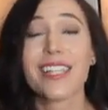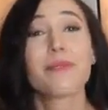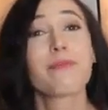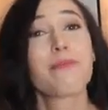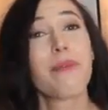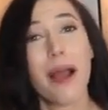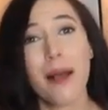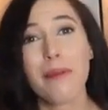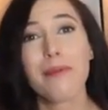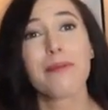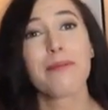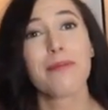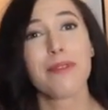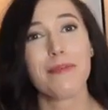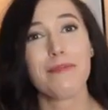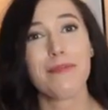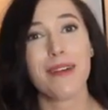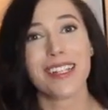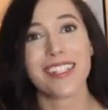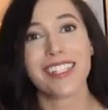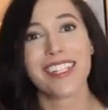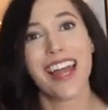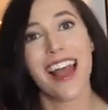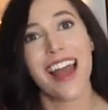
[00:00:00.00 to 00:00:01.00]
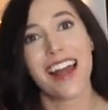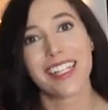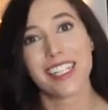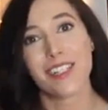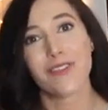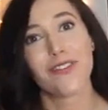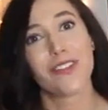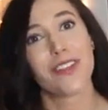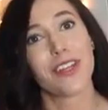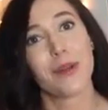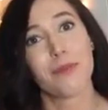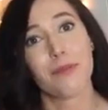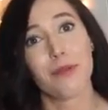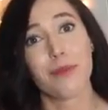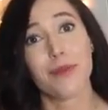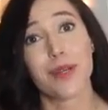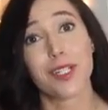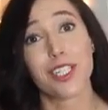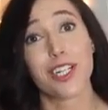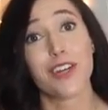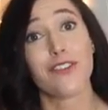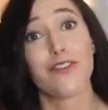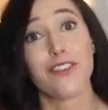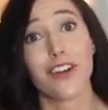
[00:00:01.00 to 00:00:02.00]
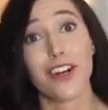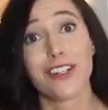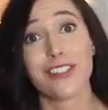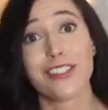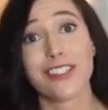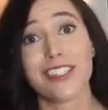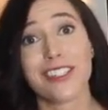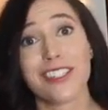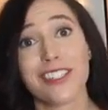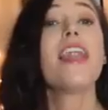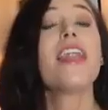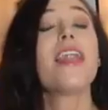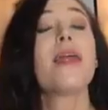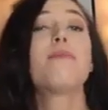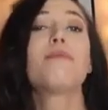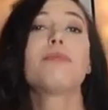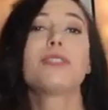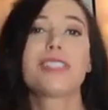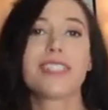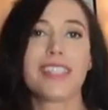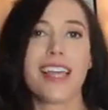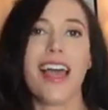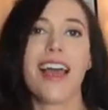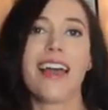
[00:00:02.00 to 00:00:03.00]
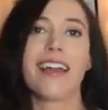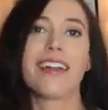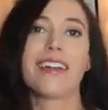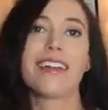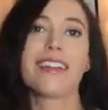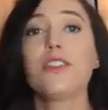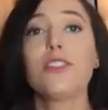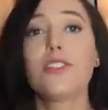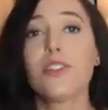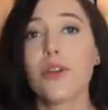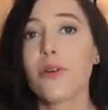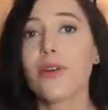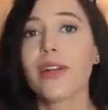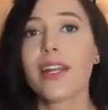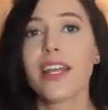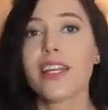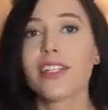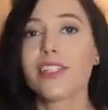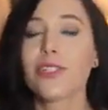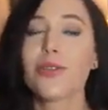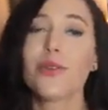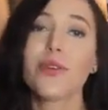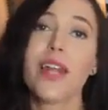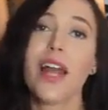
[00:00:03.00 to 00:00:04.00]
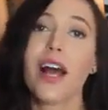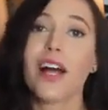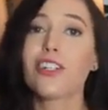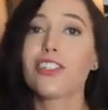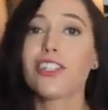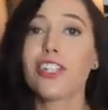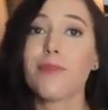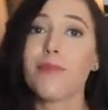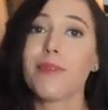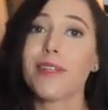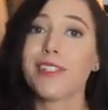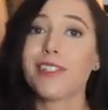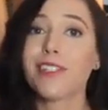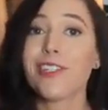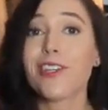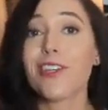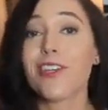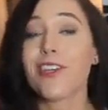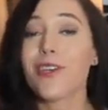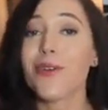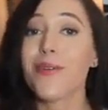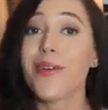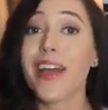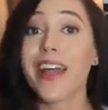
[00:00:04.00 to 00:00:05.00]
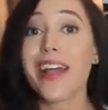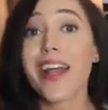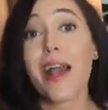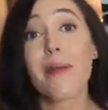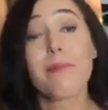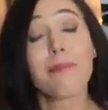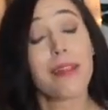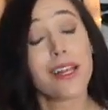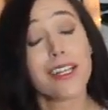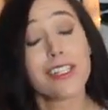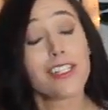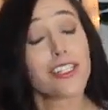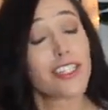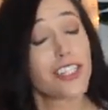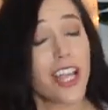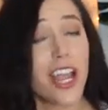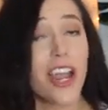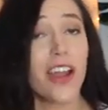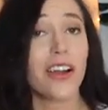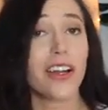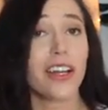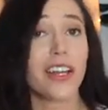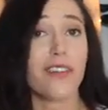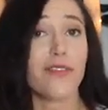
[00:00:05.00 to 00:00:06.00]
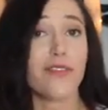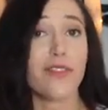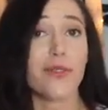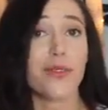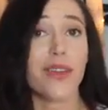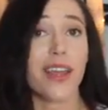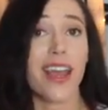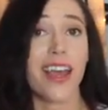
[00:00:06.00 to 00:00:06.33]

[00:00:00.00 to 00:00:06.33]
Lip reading: it's probably best to ask for their permission first. Number 10. Donate to an LGBTQAI+ charity if you